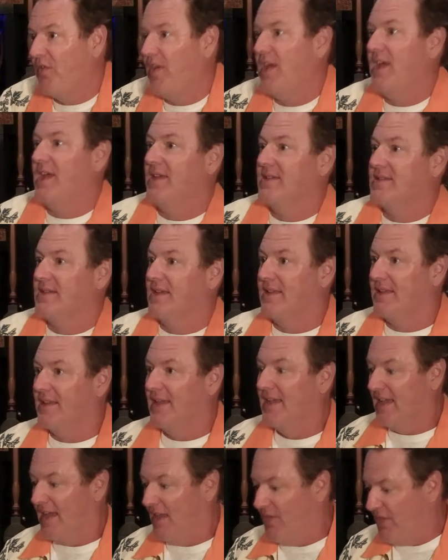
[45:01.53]
phase.
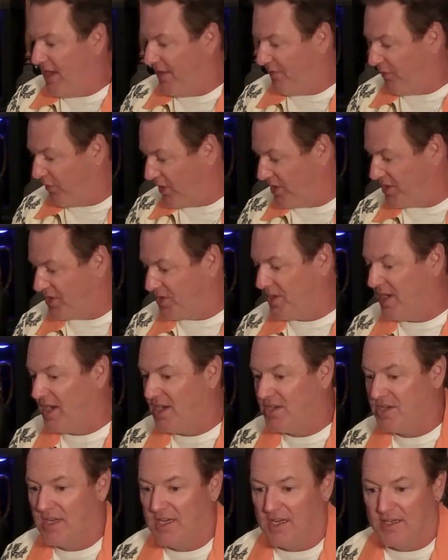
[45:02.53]
And and that
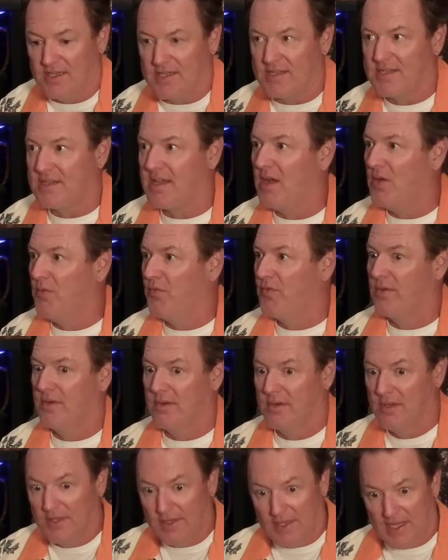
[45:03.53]
frustration and
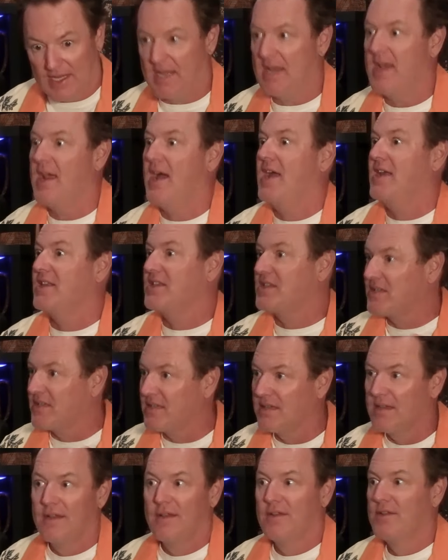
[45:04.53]
discomfort ignites,